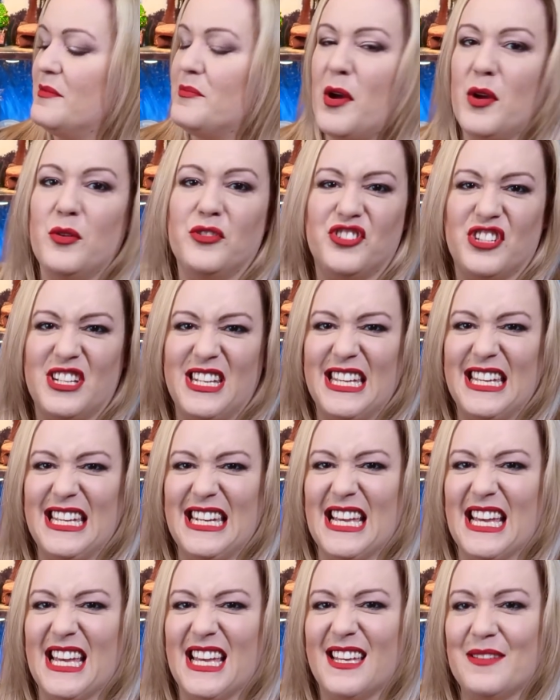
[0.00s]
potiony, isn't
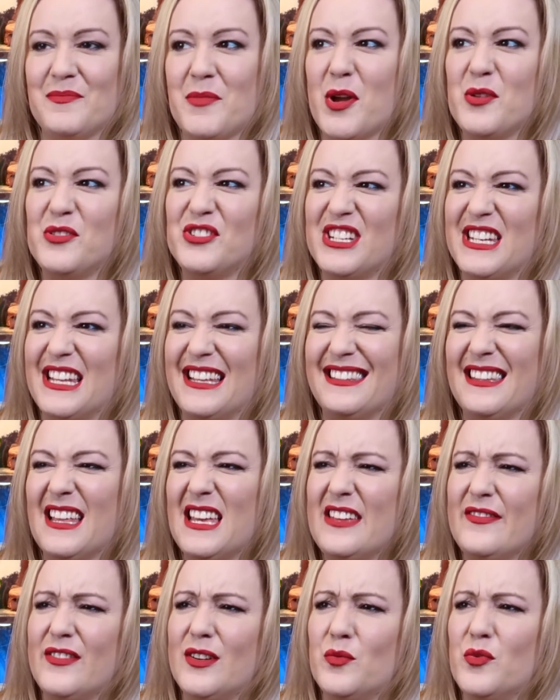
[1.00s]
it? Potiony, is
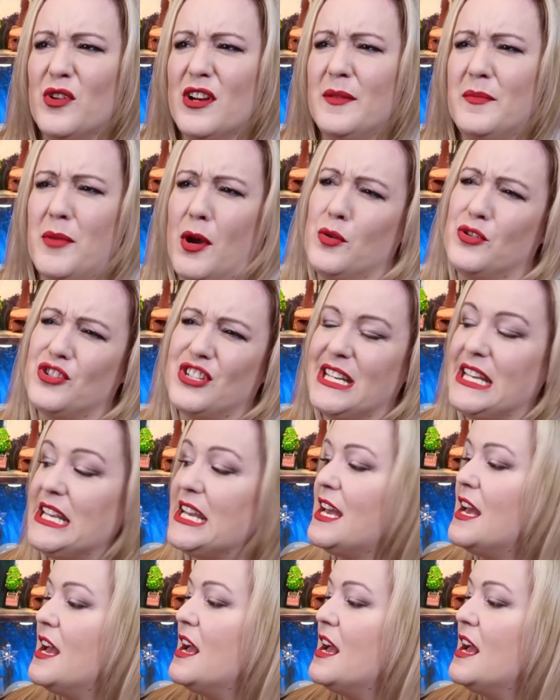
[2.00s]
that even a word, potiony?